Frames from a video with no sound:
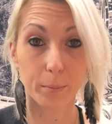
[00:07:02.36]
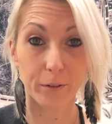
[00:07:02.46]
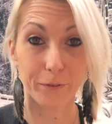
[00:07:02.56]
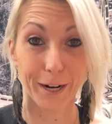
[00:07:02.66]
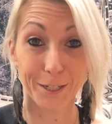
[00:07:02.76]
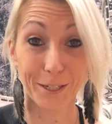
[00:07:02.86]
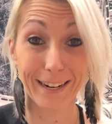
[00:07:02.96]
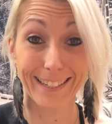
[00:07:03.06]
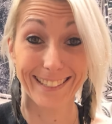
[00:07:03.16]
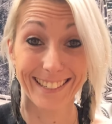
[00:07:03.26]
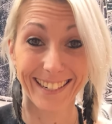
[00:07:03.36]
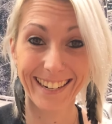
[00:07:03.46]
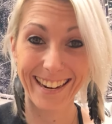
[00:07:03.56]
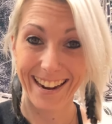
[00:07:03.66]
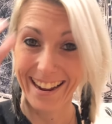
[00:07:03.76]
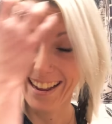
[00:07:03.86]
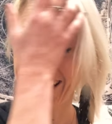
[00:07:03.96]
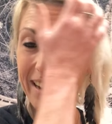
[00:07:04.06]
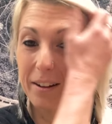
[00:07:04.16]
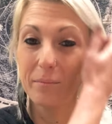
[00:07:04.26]
perfectionist.
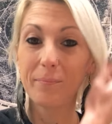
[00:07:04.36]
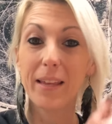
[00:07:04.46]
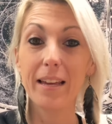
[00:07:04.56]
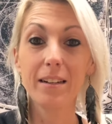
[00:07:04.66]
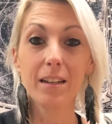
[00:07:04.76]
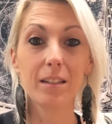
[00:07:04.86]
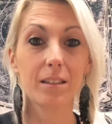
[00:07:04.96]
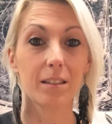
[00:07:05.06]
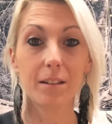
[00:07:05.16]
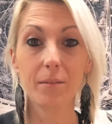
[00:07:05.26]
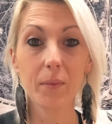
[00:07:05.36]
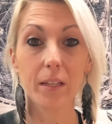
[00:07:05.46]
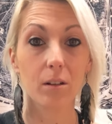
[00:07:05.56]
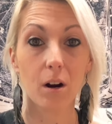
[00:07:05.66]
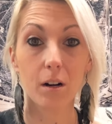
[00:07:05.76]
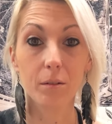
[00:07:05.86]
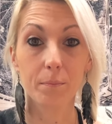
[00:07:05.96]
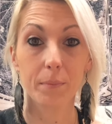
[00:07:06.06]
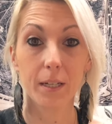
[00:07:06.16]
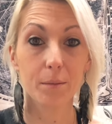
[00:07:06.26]
And it's hard
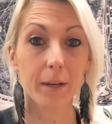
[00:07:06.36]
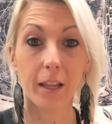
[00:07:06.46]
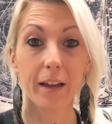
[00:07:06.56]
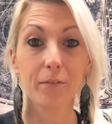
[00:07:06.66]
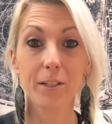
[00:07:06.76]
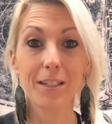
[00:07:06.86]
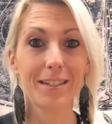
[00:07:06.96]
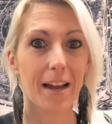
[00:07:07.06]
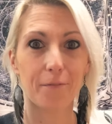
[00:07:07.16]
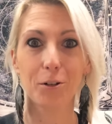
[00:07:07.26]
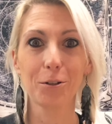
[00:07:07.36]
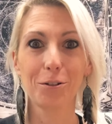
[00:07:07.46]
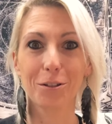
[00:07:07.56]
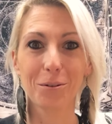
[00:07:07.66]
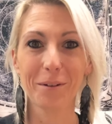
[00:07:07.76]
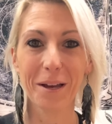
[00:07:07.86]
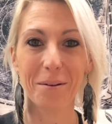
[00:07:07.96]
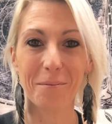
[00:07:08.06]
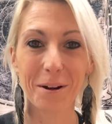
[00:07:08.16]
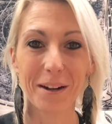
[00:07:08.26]
because my life has never looked the way I
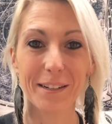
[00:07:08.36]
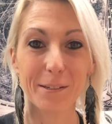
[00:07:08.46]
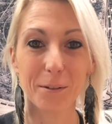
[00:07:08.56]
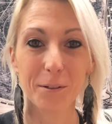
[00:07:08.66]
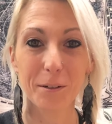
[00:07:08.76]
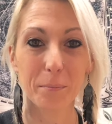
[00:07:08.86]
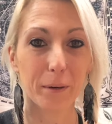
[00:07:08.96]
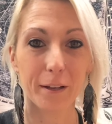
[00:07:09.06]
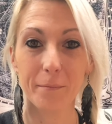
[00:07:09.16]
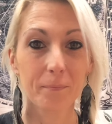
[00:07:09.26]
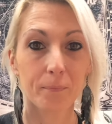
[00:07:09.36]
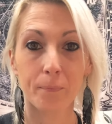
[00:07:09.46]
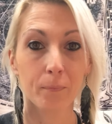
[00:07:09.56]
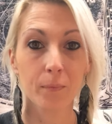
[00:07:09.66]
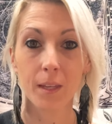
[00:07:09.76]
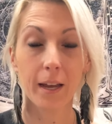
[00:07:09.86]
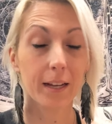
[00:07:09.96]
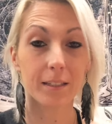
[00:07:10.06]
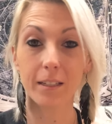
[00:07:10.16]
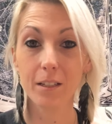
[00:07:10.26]
wanted it to look. But
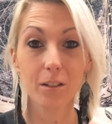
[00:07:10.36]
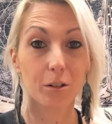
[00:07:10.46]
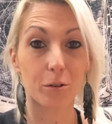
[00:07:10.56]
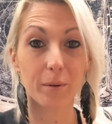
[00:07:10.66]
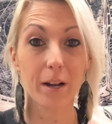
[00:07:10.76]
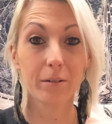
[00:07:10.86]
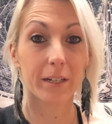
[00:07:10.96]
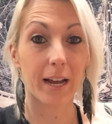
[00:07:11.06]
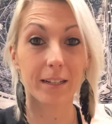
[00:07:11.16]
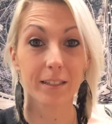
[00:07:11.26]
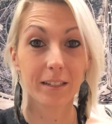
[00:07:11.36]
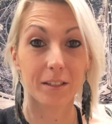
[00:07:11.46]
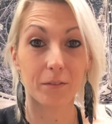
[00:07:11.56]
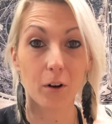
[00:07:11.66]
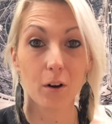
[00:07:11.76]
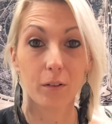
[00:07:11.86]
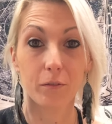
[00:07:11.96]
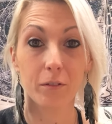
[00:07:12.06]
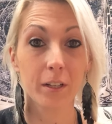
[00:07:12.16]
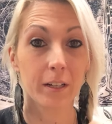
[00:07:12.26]
as things turn around and as things
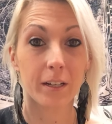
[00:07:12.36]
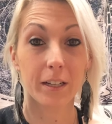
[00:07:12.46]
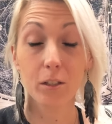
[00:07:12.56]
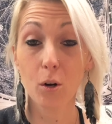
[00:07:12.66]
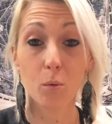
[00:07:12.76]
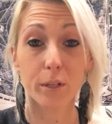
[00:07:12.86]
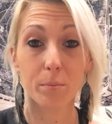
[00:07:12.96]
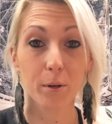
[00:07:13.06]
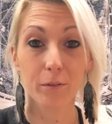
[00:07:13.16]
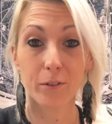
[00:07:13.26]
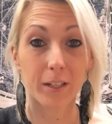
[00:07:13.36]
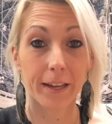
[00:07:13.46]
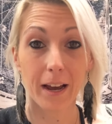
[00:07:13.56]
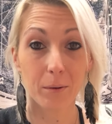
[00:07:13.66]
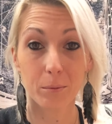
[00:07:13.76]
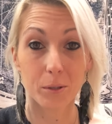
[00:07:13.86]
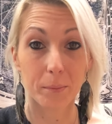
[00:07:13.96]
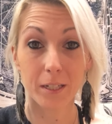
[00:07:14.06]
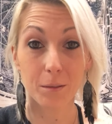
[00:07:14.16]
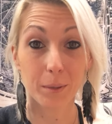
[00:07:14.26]
evolve, it's always perfectly how it was
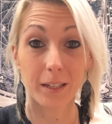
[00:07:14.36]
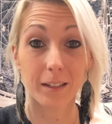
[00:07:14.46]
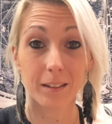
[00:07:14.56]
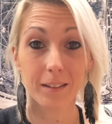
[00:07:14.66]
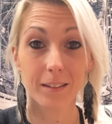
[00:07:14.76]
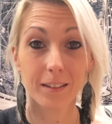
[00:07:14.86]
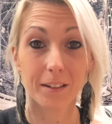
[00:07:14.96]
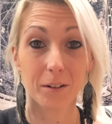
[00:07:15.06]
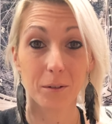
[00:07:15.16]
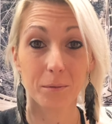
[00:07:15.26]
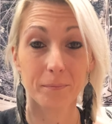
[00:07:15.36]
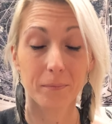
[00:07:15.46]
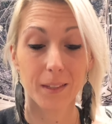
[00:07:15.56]
meant to be, you know?